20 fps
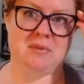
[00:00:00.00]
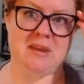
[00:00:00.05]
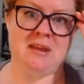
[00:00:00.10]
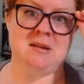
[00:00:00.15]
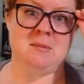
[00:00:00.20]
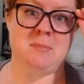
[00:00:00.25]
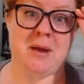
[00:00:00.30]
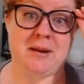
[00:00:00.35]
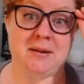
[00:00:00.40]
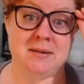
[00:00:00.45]

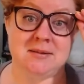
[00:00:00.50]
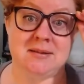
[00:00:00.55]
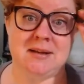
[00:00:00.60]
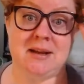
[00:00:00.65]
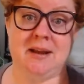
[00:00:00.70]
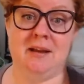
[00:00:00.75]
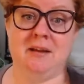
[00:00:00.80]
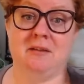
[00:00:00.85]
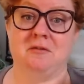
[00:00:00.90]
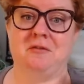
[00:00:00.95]
Independence
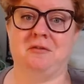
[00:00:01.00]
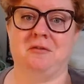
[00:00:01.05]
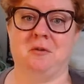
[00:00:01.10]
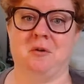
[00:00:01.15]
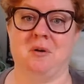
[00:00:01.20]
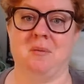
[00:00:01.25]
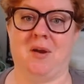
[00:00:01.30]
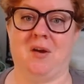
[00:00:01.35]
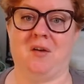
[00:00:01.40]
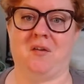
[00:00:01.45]
Day
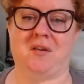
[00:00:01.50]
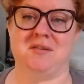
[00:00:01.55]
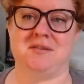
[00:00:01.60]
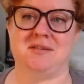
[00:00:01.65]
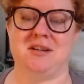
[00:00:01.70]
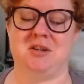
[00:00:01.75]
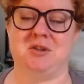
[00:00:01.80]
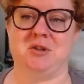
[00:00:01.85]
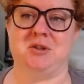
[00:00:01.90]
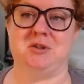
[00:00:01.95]
for American
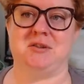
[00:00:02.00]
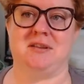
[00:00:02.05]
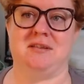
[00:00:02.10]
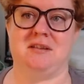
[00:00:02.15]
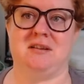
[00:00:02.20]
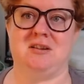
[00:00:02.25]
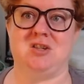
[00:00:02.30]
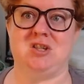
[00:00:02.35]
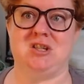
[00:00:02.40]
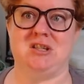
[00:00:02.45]
Stitchers, and
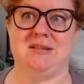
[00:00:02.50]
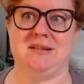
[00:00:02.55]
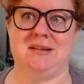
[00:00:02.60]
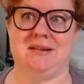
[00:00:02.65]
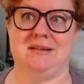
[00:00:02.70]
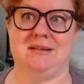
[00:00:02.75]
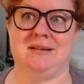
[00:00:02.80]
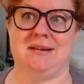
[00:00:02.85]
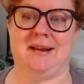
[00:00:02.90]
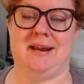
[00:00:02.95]
then she
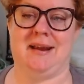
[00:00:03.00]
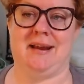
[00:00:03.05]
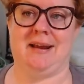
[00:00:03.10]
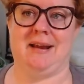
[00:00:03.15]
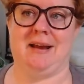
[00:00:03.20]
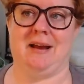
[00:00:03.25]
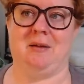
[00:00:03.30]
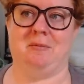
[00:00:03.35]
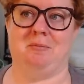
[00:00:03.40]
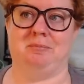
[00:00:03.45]
did
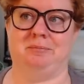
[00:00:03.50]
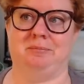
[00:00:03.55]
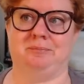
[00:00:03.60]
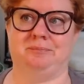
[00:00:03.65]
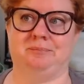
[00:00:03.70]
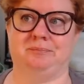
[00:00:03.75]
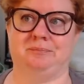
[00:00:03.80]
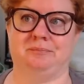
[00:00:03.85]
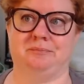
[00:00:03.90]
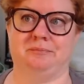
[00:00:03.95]
a I
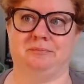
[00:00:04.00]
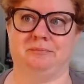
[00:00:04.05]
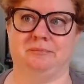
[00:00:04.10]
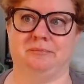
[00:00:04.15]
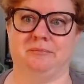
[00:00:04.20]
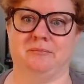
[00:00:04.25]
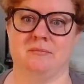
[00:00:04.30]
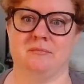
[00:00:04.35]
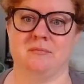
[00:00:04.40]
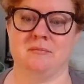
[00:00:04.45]

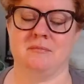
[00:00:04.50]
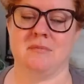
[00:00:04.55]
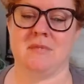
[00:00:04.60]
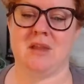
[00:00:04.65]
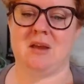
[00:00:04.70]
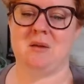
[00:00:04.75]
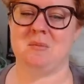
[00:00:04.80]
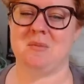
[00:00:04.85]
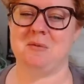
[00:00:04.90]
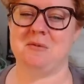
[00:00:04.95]

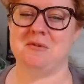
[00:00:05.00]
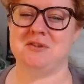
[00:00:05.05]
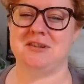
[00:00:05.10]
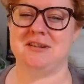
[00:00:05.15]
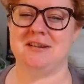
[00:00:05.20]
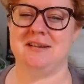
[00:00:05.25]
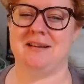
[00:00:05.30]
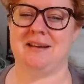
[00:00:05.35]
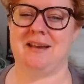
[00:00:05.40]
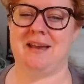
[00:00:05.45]
don't remember if
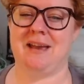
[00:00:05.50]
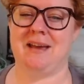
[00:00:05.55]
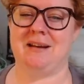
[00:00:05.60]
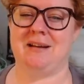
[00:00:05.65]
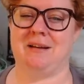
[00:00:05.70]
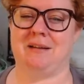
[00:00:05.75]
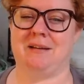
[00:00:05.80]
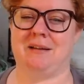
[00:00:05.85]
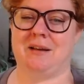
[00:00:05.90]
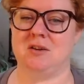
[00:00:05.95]
she did a
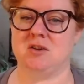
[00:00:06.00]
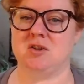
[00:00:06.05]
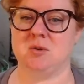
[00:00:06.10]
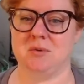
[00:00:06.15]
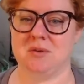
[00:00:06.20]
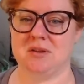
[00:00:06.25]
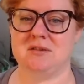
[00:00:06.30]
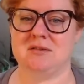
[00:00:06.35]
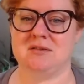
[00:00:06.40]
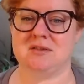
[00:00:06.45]
Canada Day.
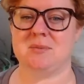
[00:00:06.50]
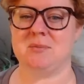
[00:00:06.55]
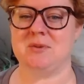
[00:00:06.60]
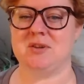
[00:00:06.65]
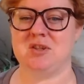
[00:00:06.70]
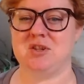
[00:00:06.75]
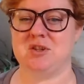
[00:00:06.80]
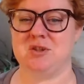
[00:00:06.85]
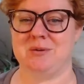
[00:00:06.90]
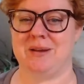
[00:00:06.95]
Someone
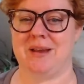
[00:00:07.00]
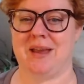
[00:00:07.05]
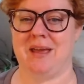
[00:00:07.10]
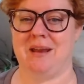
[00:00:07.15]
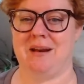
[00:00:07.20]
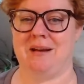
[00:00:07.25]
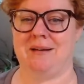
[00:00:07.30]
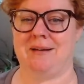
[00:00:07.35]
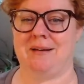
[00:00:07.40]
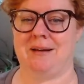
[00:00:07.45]
should do a
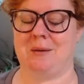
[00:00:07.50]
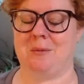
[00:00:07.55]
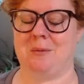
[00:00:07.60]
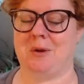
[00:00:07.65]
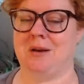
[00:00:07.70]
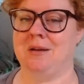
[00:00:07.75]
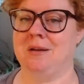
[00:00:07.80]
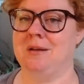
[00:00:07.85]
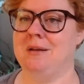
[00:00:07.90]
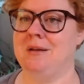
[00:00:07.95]
Canada Day
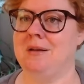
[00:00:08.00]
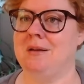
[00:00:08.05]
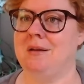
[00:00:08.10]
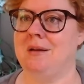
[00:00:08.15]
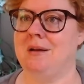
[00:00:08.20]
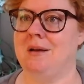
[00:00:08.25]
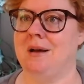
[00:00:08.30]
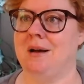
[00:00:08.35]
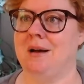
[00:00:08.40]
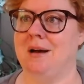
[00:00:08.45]
one.
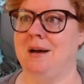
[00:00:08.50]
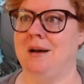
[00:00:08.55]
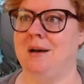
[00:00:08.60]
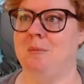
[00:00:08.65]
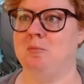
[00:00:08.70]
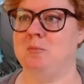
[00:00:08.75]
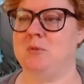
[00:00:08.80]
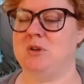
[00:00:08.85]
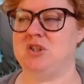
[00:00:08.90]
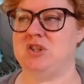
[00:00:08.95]

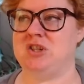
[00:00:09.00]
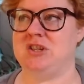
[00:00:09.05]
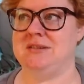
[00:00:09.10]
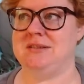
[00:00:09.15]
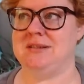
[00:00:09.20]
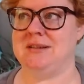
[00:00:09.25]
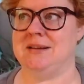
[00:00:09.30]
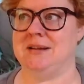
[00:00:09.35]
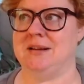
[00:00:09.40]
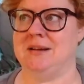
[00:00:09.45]
But she
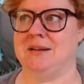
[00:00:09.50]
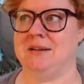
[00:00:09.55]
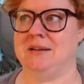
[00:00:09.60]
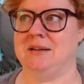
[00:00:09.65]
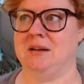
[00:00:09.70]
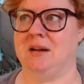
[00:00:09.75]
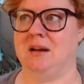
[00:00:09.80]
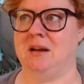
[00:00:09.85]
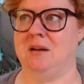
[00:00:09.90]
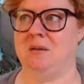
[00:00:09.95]
did
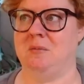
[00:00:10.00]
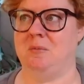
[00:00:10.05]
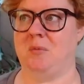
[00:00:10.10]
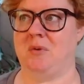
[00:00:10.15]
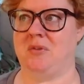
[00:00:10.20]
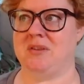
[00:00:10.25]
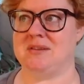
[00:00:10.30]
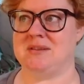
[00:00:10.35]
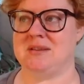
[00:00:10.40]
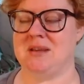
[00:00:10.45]
a
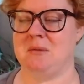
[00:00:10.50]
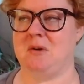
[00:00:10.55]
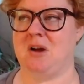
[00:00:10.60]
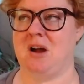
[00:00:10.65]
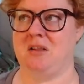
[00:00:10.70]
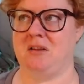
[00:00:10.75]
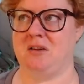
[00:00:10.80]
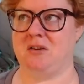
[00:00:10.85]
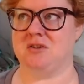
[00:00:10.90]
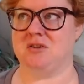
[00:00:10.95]
with the same
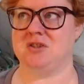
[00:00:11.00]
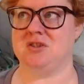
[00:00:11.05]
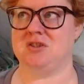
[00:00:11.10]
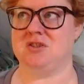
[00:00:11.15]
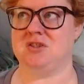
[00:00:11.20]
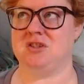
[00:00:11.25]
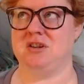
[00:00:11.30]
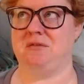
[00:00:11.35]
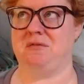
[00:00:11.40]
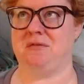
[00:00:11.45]
colors.
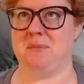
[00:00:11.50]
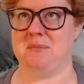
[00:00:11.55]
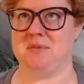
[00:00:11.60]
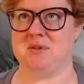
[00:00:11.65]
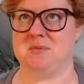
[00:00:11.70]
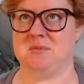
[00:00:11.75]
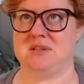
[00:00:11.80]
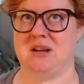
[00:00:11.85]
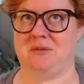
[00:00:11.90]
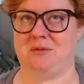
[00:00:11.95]
She flipped
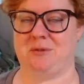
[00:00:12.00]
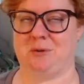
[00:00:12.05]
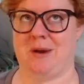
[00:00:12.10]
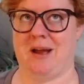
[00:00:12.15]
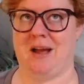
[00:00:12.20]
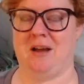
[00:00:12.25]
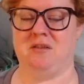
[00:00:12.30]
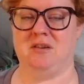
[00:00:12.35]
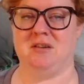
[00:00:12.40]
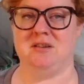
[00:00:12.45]
some stuff
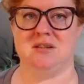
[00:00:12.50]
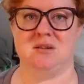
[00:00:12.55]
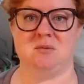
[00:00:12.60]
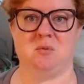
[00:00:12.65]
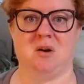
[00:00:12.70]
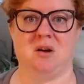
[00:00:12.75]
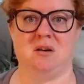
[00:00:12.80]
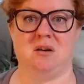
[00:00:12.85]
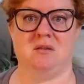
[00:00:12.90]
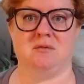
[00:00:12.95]
around and did
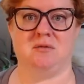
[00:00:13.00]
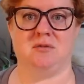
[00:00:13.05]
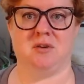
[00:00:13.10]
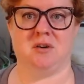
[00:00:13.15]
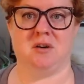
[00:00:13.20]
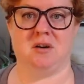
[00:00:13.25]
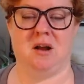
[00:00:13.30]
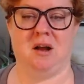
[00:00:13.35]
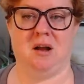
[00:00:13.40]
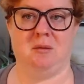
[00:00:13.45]
one
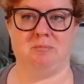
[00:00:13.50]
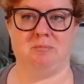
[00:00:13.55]
for